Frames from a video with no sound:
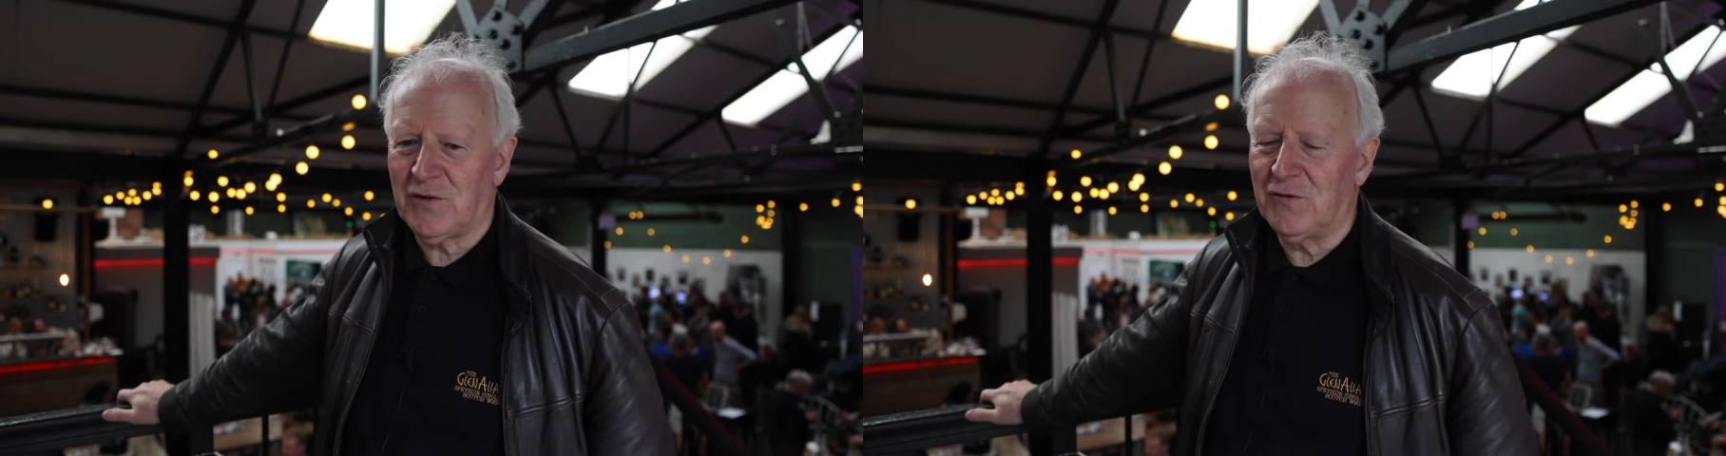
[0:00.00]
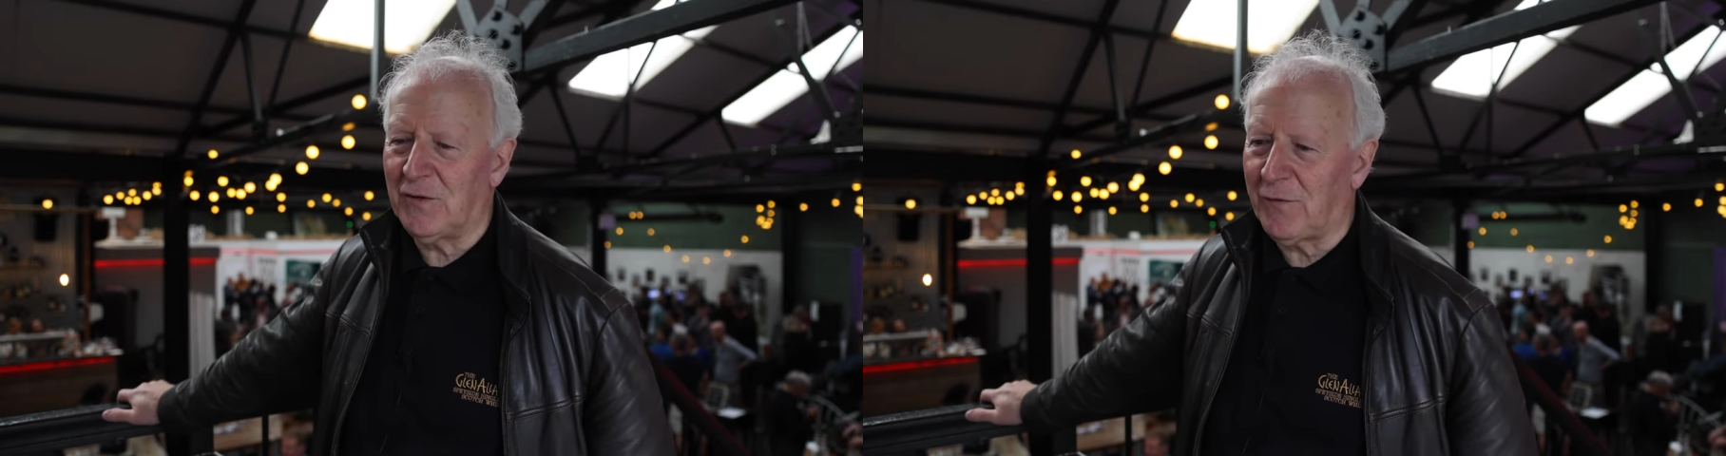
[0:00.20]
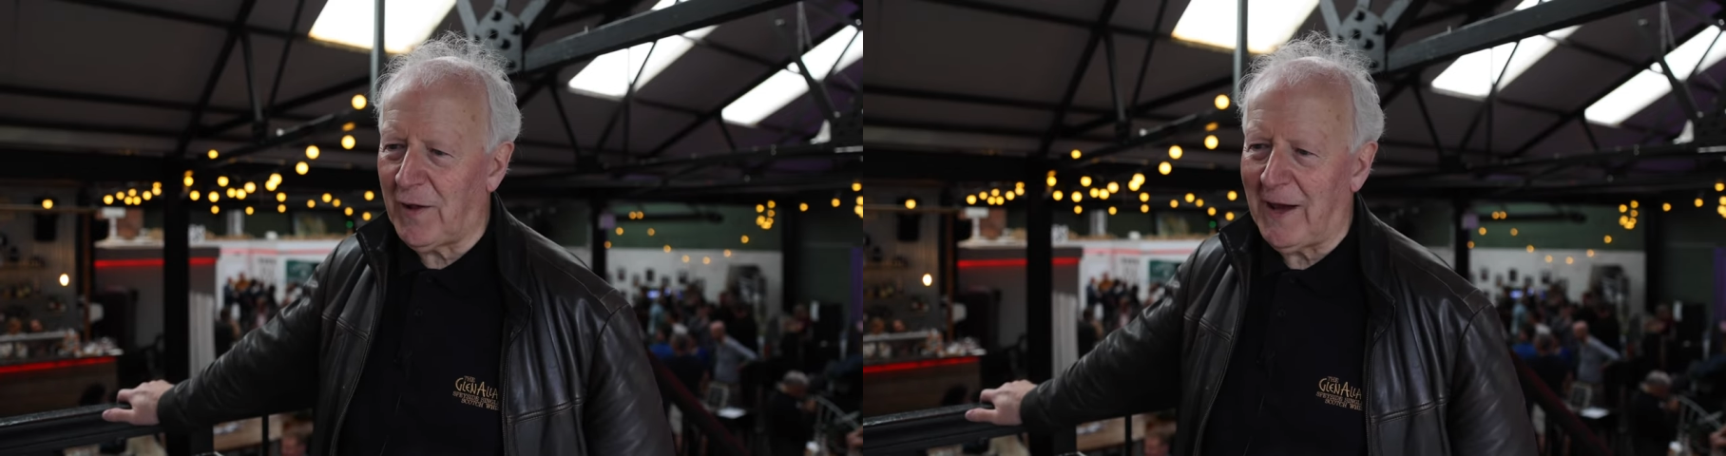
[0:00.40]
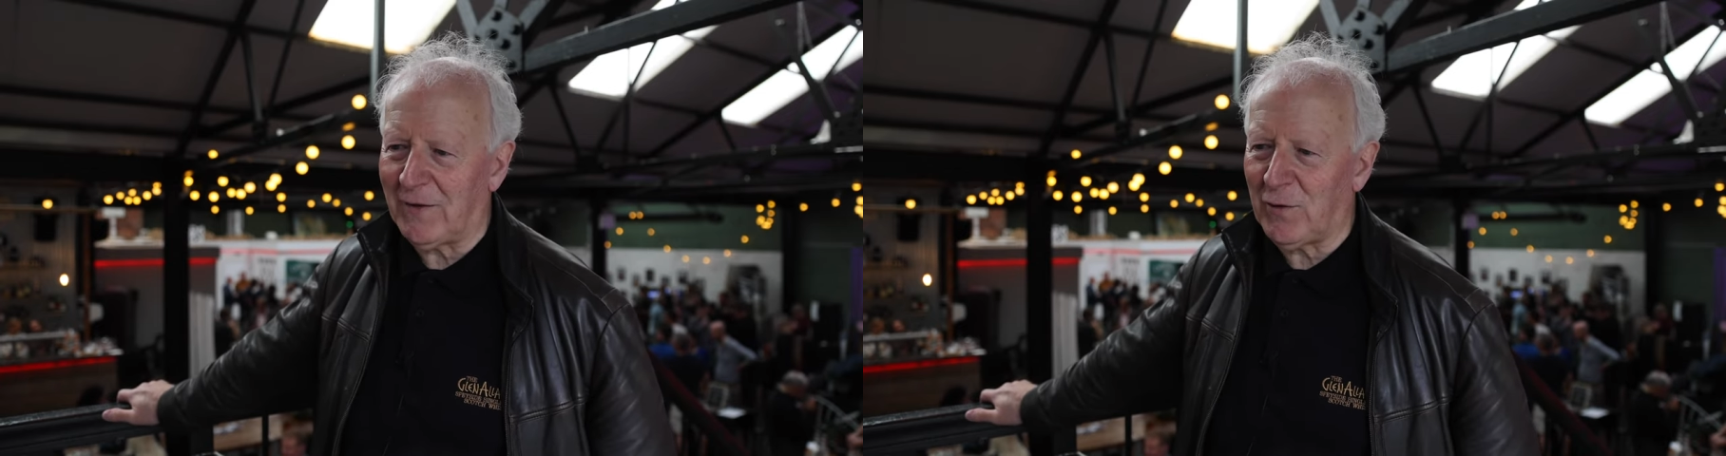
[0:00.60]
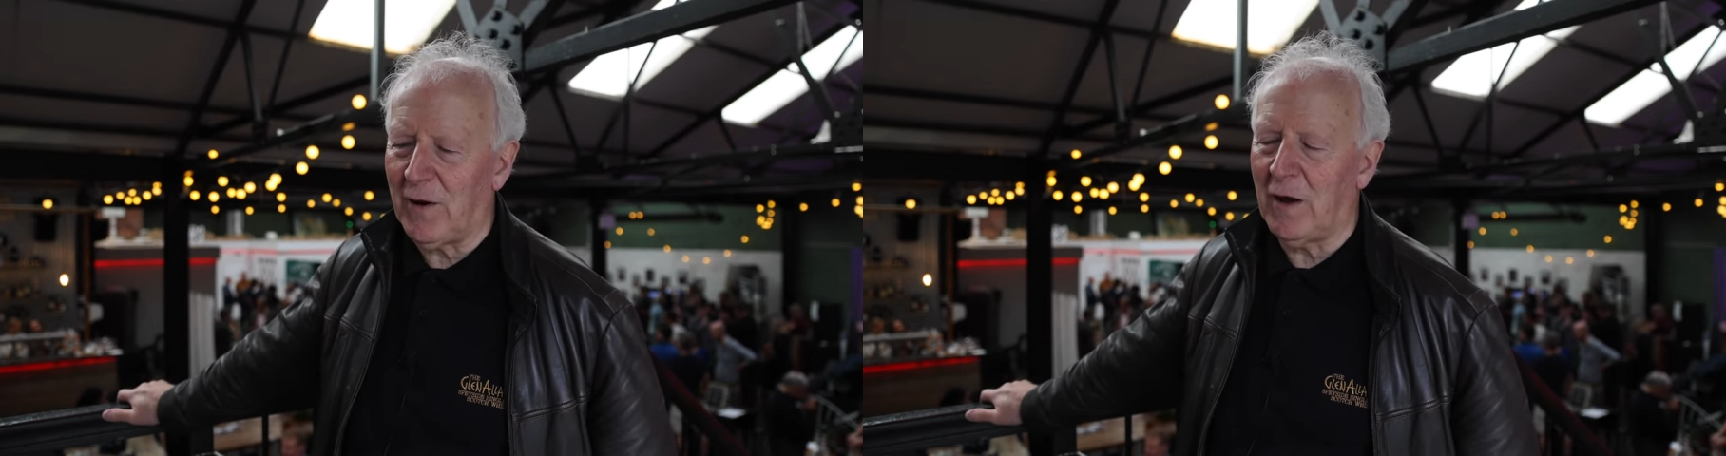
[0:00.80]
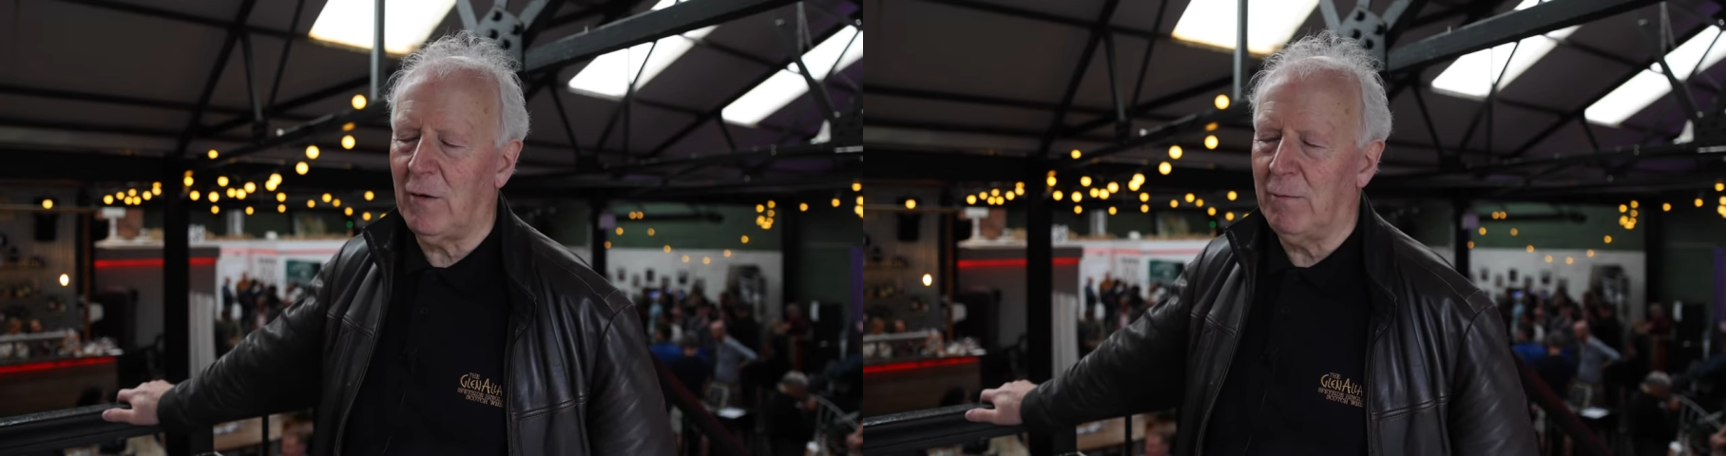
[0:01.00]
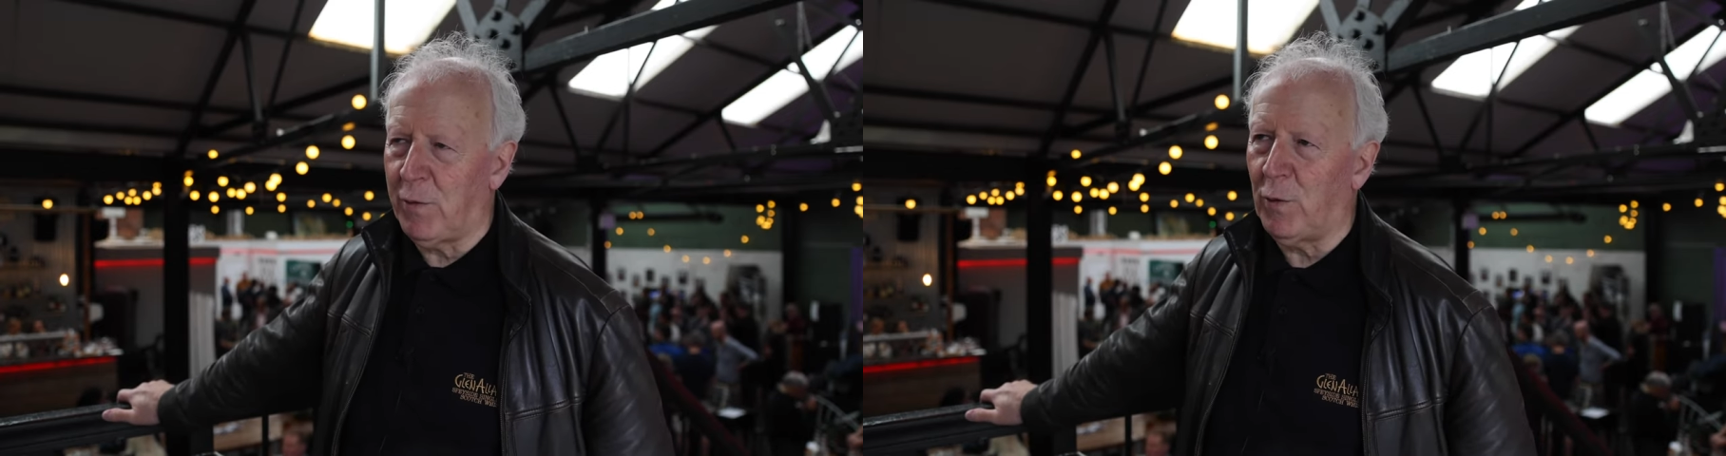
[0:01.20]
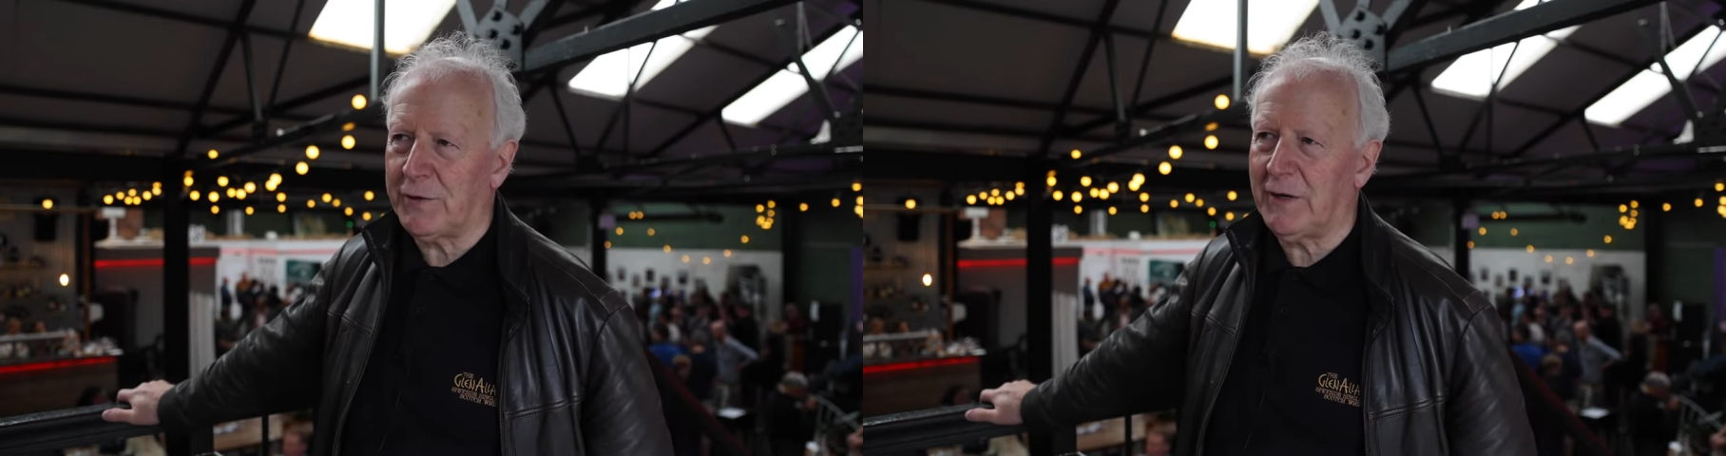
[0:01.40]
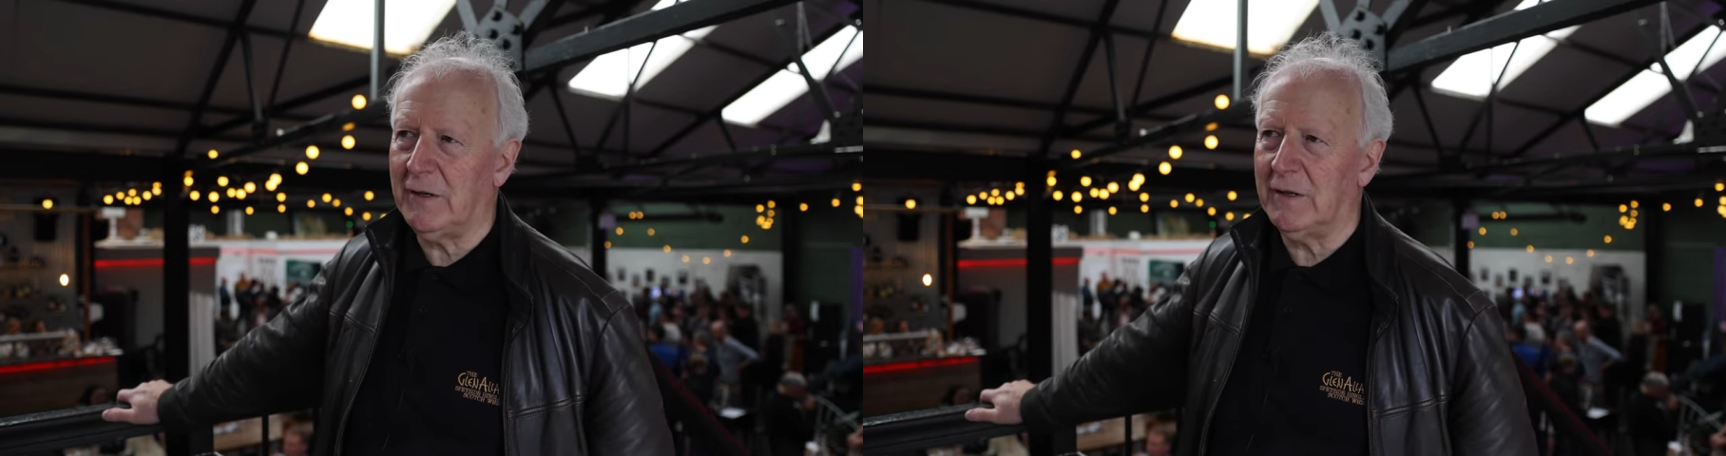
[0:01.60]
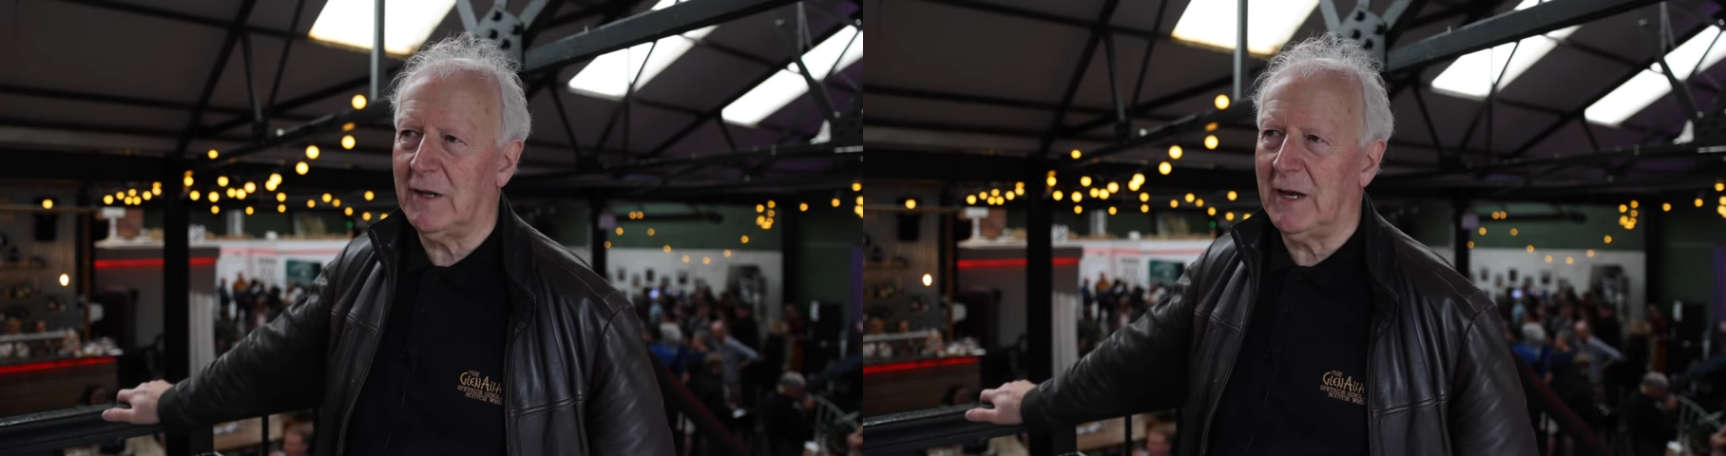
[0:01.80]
should reflect on how important